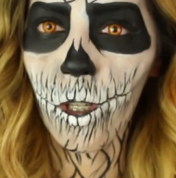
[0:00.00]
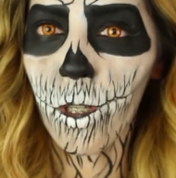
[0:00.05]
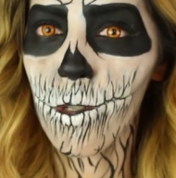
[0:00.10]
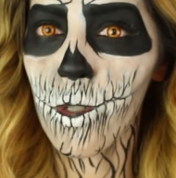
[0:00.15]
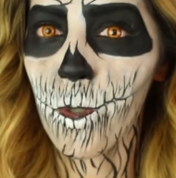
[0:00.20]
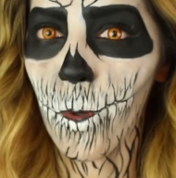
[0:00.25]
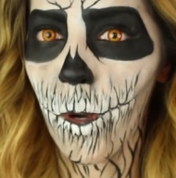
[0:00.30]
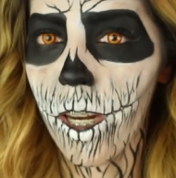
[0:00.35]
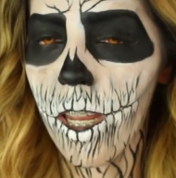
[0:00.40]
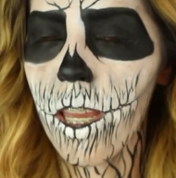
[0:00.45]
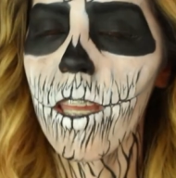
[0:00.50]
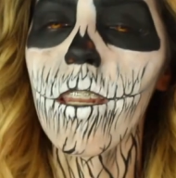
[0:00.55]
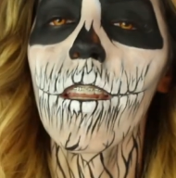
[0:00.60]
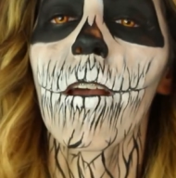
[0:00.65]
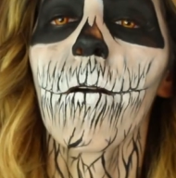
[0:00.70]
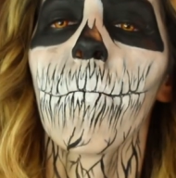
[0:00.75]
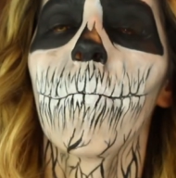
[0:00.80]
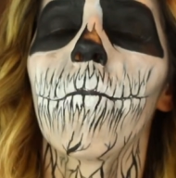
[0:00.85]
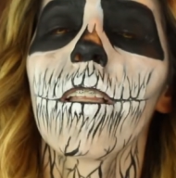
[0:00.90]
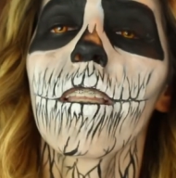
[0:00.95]
you enjoyed it,
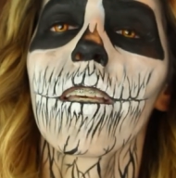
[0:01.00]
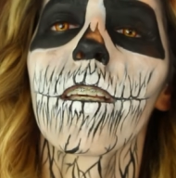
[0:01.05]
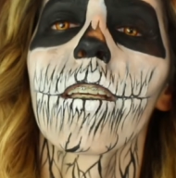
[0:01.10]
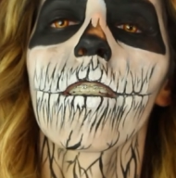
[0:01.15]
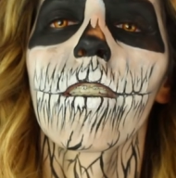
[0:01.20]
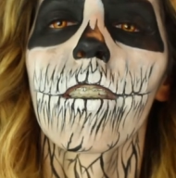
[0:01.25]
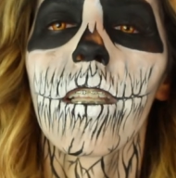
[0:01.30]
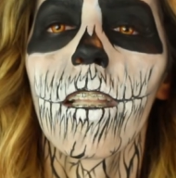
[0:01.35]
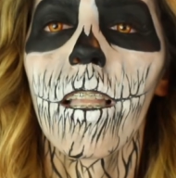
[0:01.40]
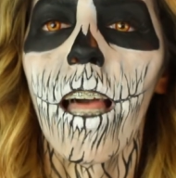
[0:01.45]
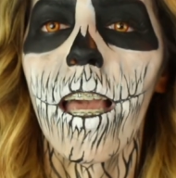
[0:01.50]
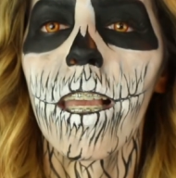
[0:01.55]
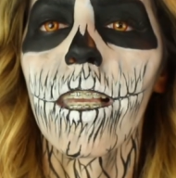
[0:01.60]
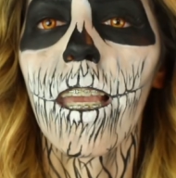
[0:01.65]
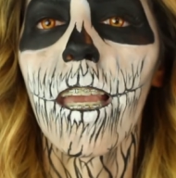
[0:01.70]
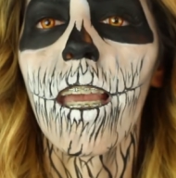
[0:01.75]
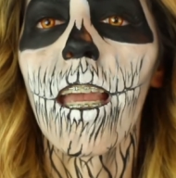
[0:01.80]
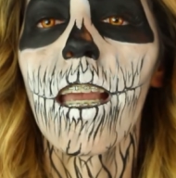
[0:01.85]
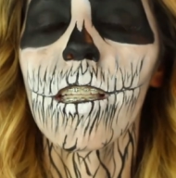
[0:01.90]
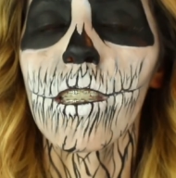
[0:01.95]
please like
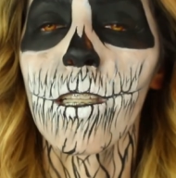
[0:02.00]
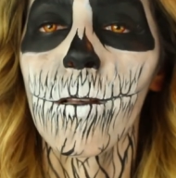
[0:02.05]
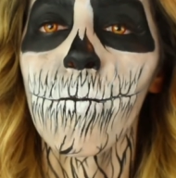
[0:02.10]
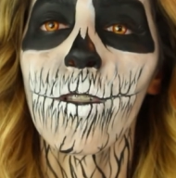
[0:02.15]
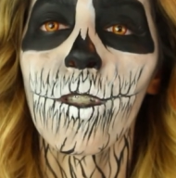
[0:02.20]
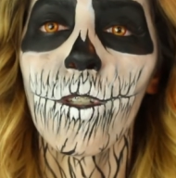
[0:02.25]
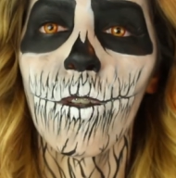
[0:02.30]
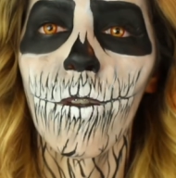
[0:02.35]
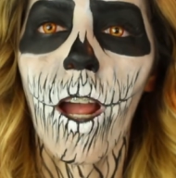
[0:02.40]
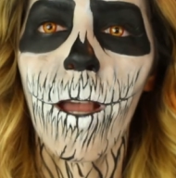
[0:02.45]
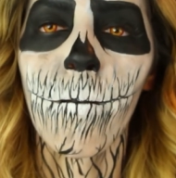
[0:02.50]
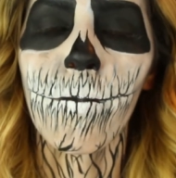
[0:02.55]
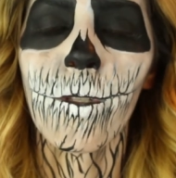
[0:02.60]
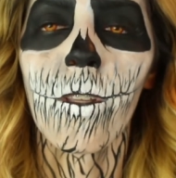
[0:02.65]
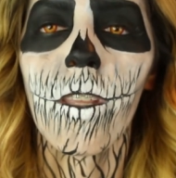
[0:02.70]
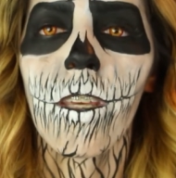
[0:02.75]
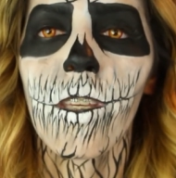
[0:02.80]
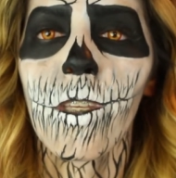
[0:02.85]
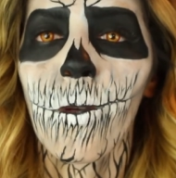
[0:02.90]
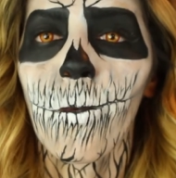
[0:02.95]
it and subscribe so
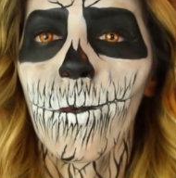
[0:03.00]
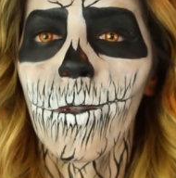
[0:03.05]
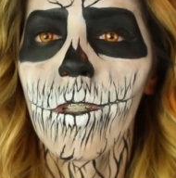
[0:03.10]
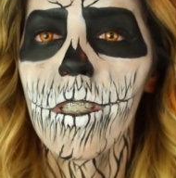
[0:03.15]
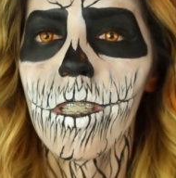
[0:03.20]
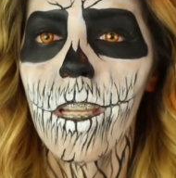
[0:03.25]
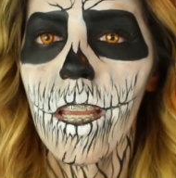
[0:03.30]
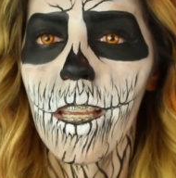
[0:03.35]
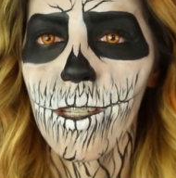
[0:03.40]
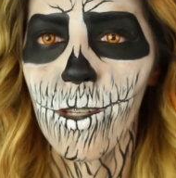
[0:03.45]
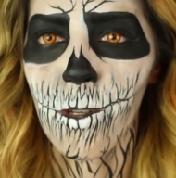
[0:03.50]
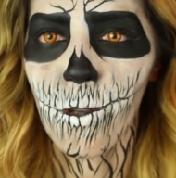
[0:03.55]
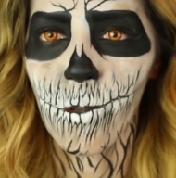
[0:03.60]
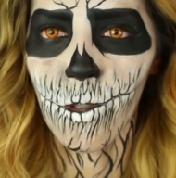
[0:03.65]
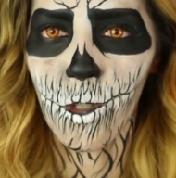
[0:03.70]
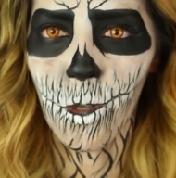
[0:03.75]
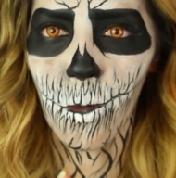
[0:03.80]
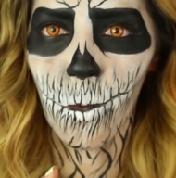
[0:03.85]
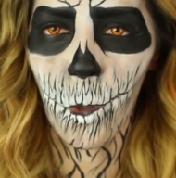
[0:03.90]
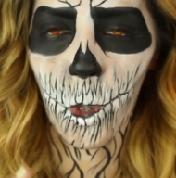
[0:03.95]
that you will stay tuned
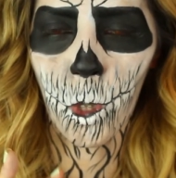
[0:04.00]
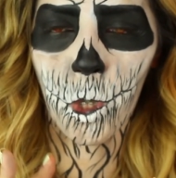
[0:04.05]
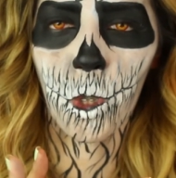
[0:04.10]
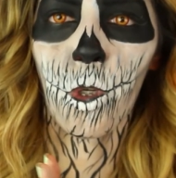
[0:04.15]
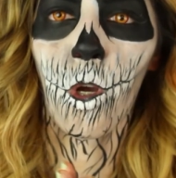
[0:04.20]
to what's